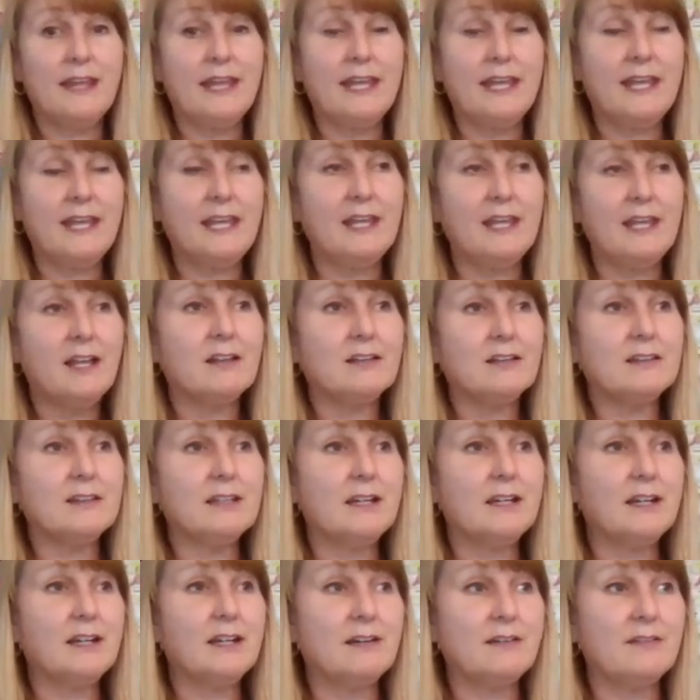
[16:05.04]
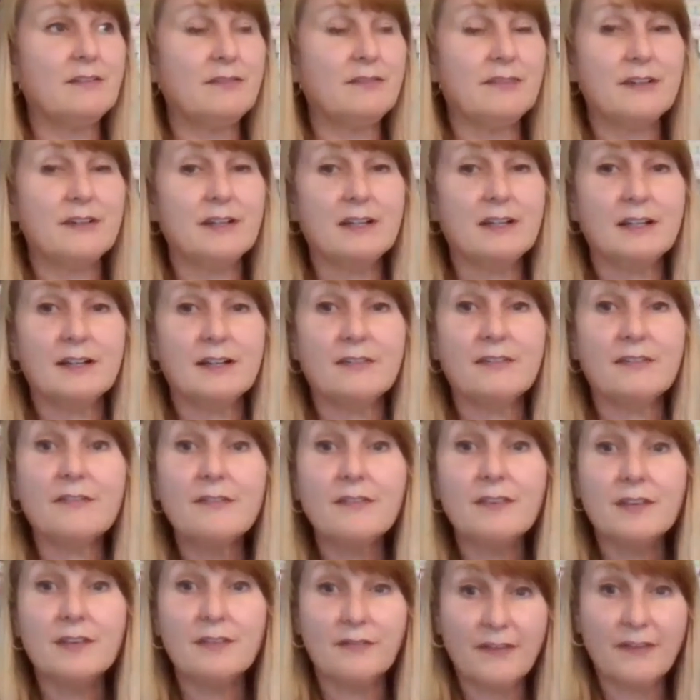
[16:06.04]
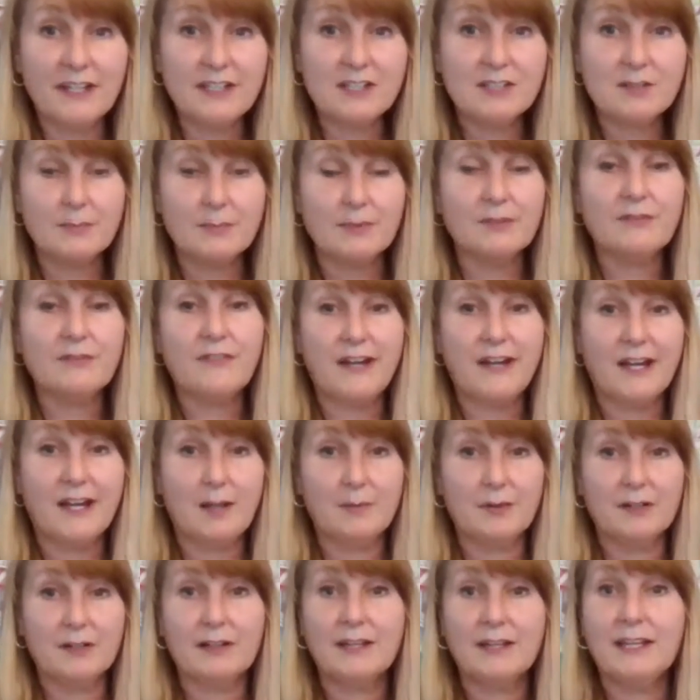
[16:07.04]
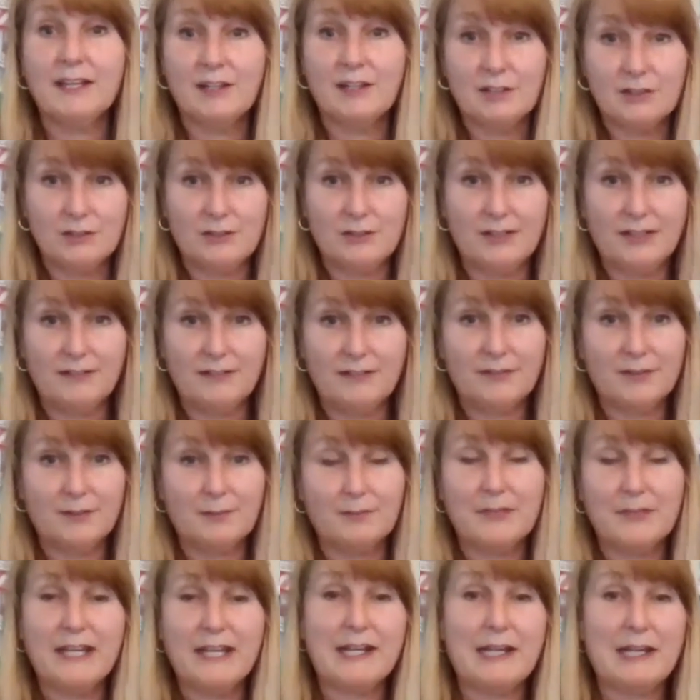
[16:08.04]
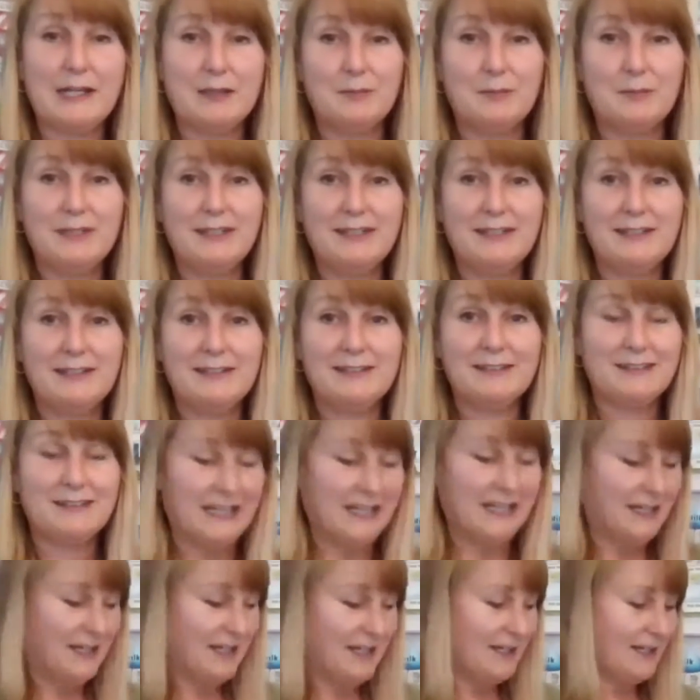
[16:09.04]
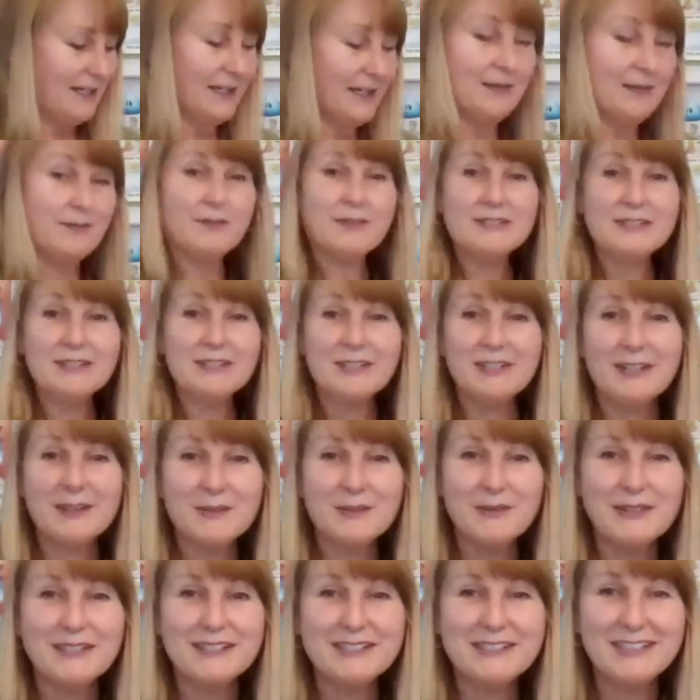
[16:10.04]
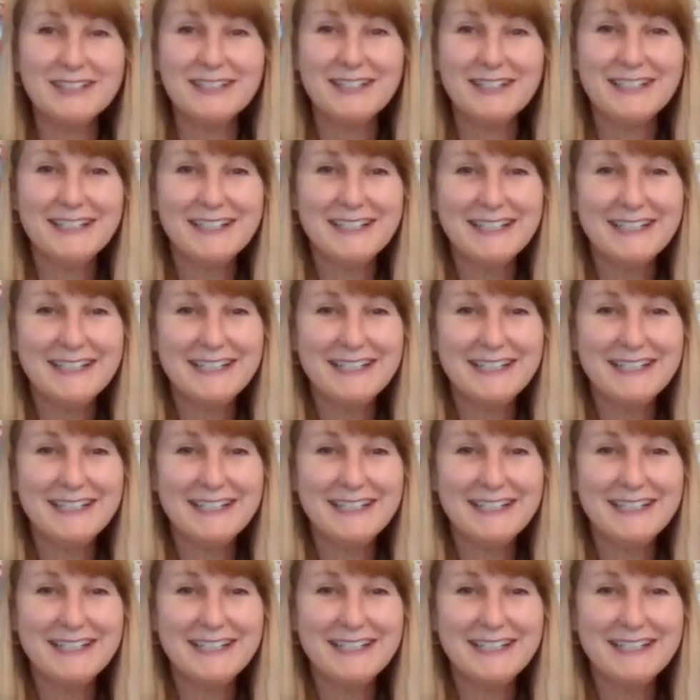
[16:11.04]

they love uh, vegetable fiber, including from black eyed peas. Um, was there another question?